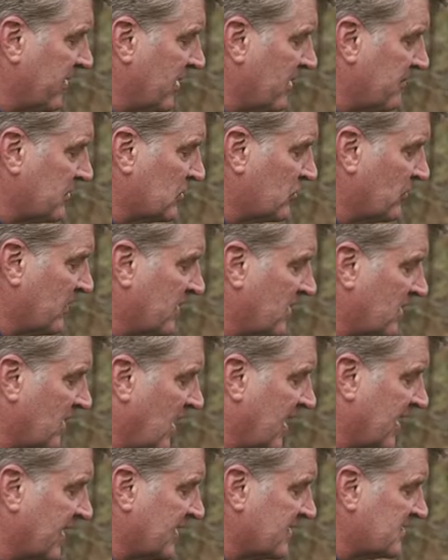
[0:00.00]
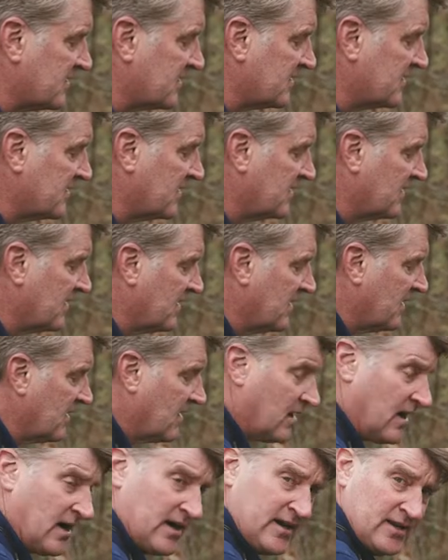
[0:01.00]
there between the lines,
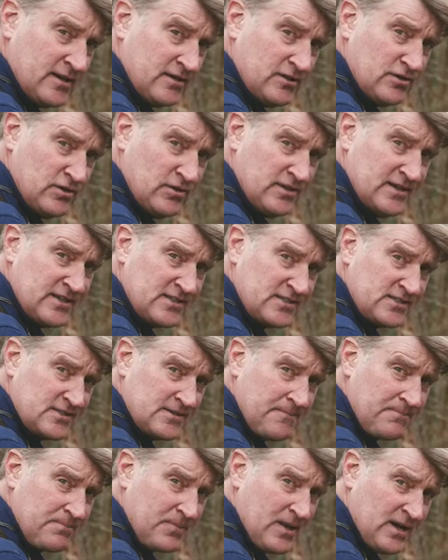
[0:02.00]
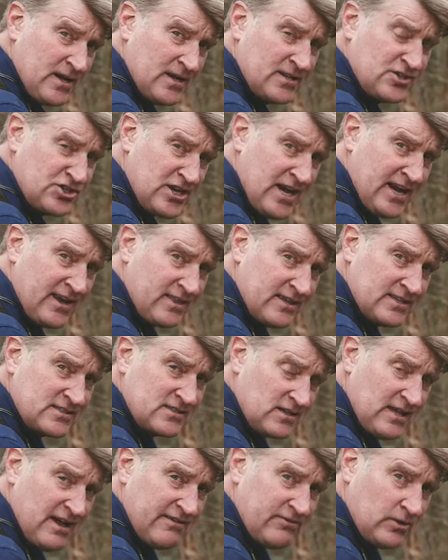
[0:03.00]
I'm going to do this, I'm going to check this
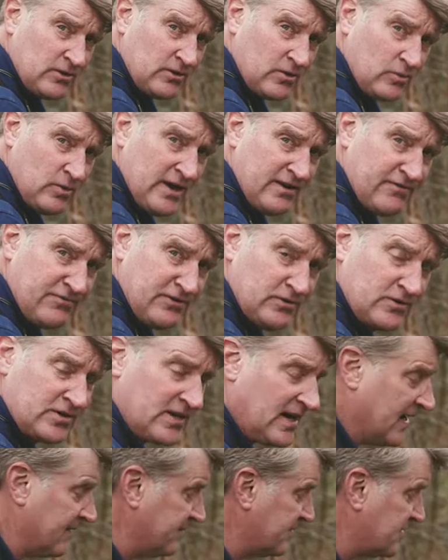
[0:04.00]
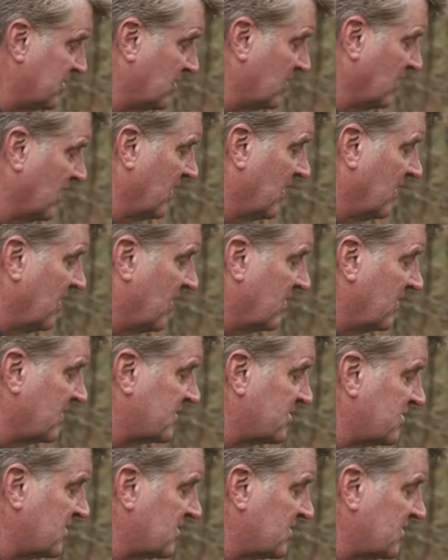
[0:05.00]
level quite a few times. So
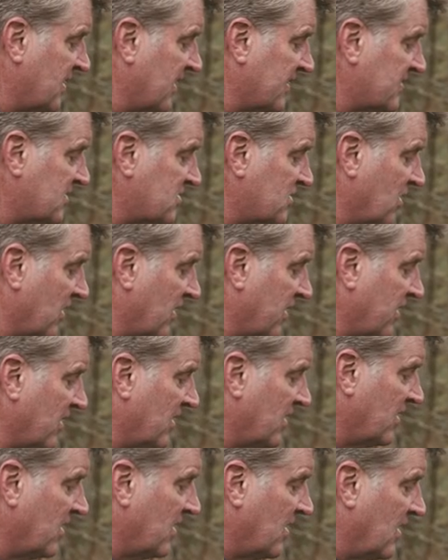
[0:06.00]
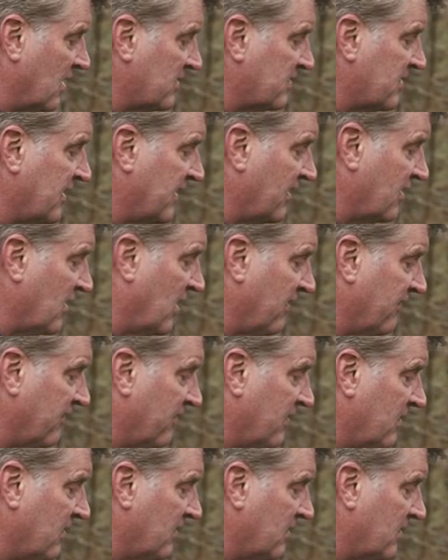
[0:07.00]
let's just get started. Take it off.
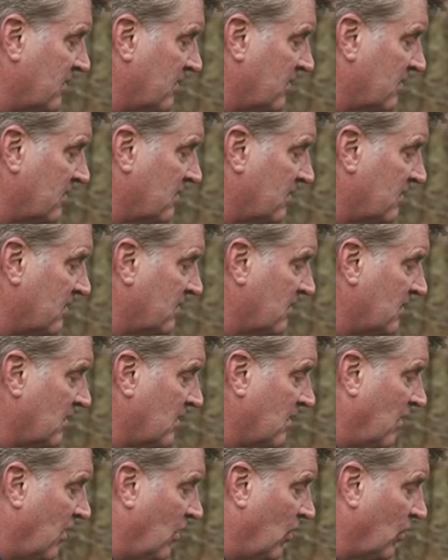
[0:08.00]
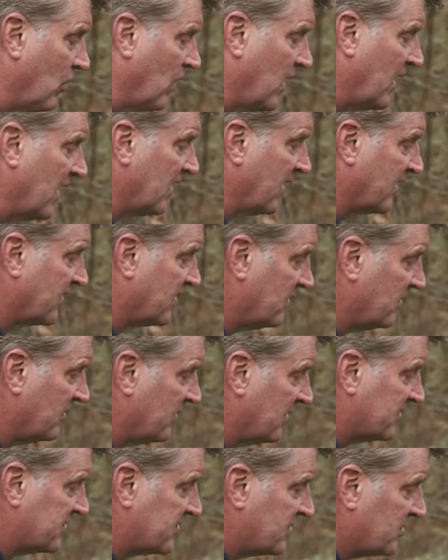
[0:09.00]
Oh, I like to do
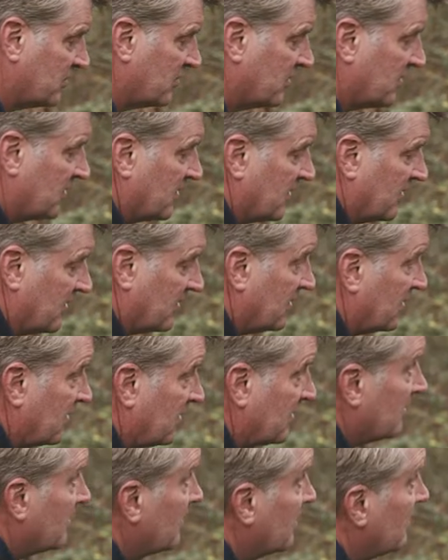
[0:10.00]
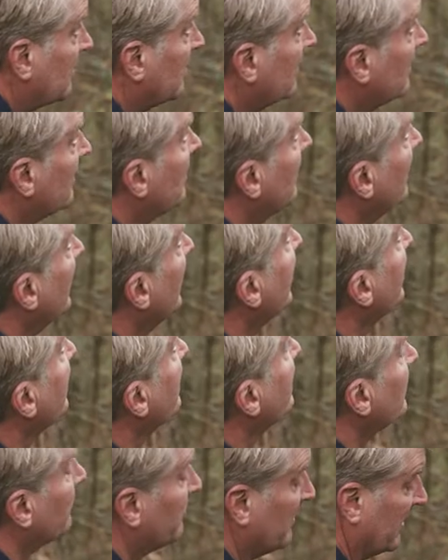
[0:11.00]
this too. Hang
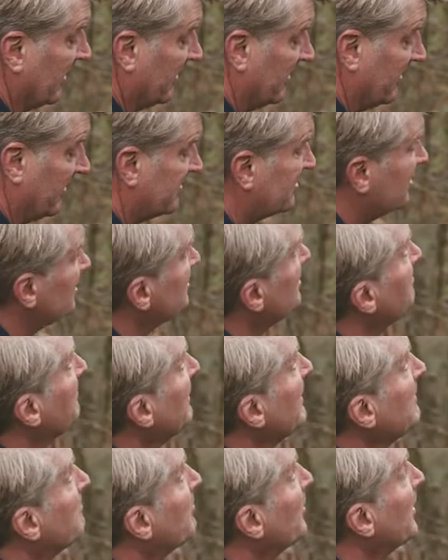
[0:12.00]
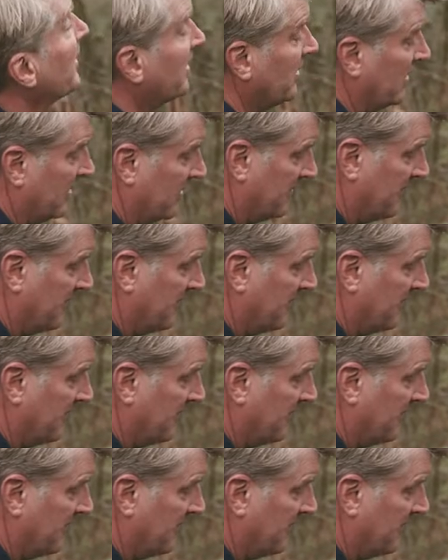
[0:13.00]
in there, buddy. It's just a pinprick.